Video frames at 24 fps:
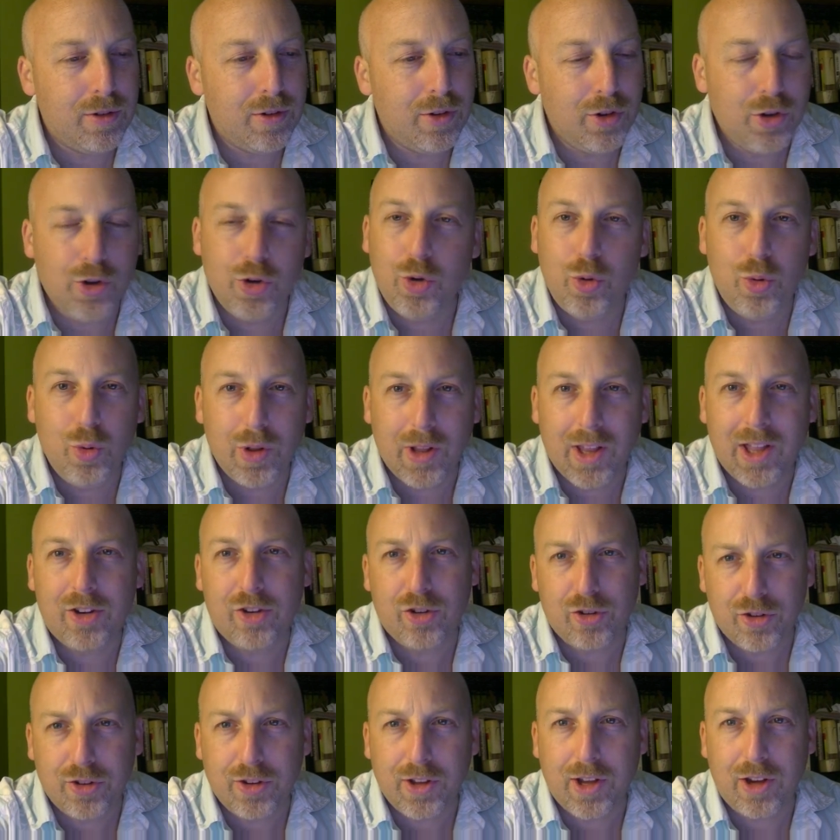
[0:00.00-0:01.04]
new
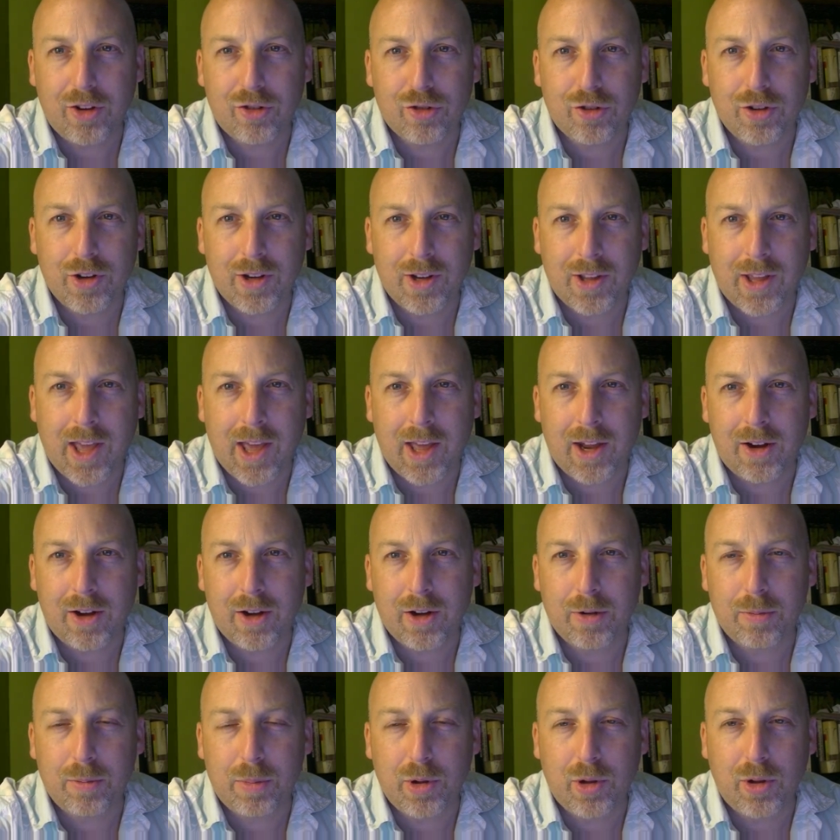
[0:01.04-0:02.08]
legislation in
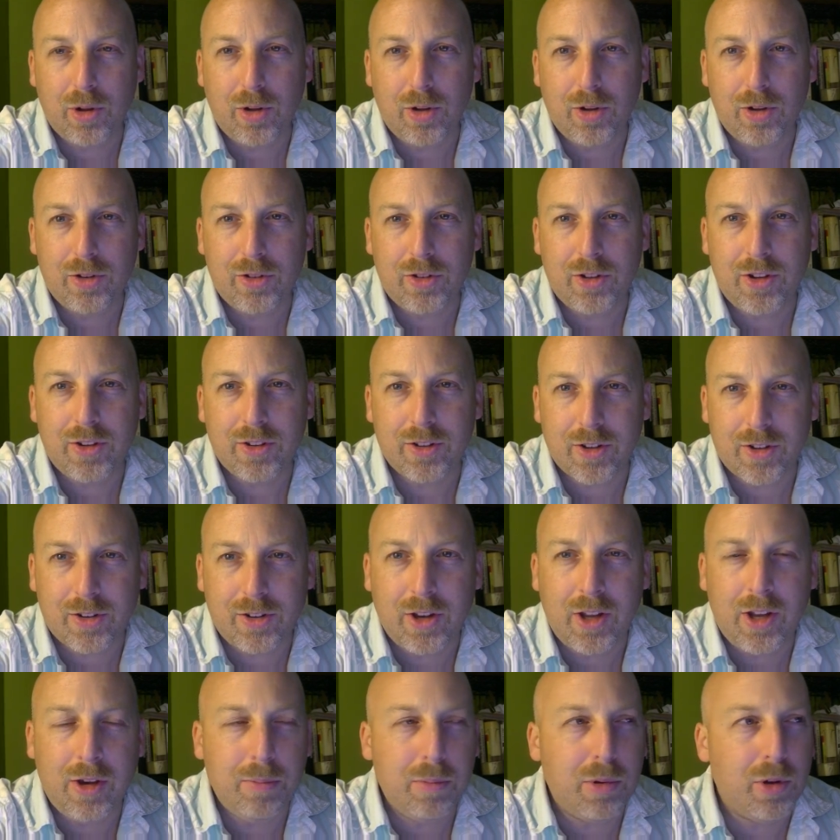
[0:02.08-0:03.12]
Canada, Bill
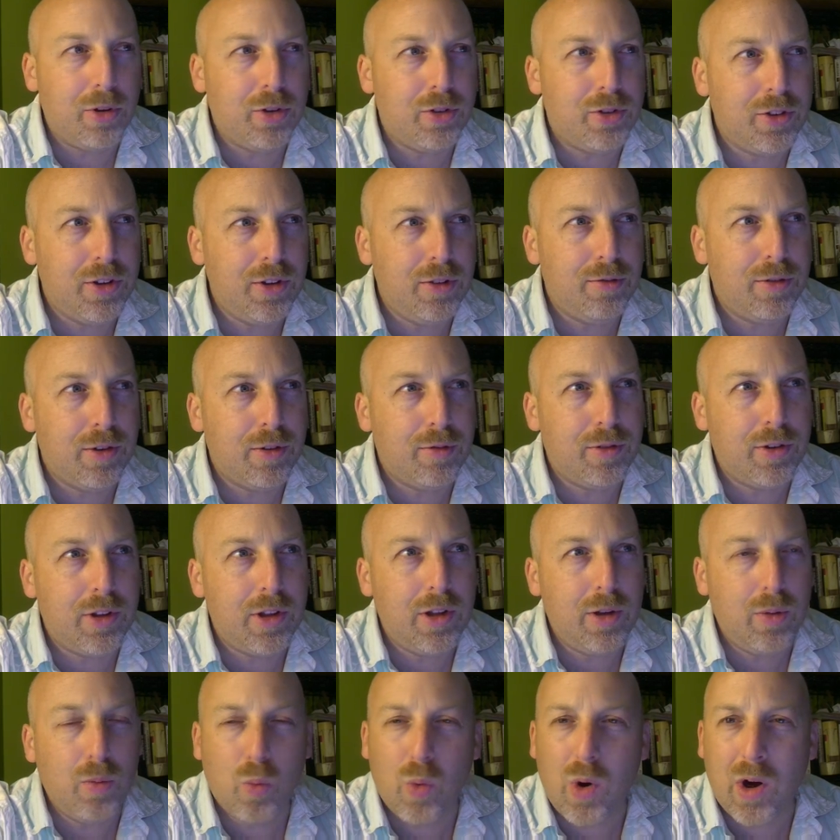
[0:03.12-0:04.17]
C-16, Bill
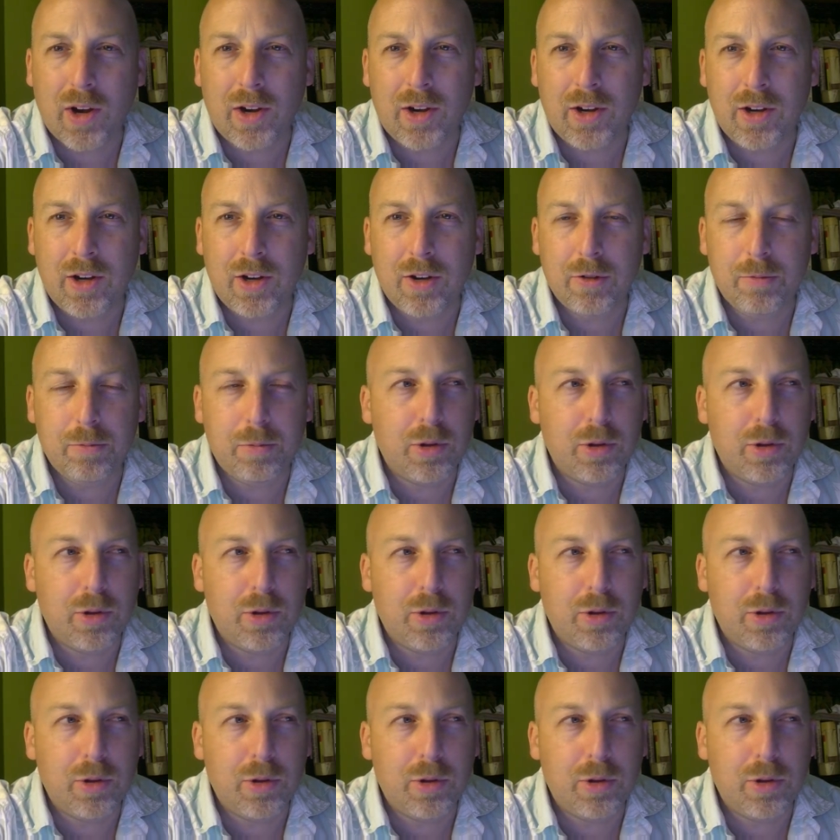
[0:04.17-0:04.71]
C-51,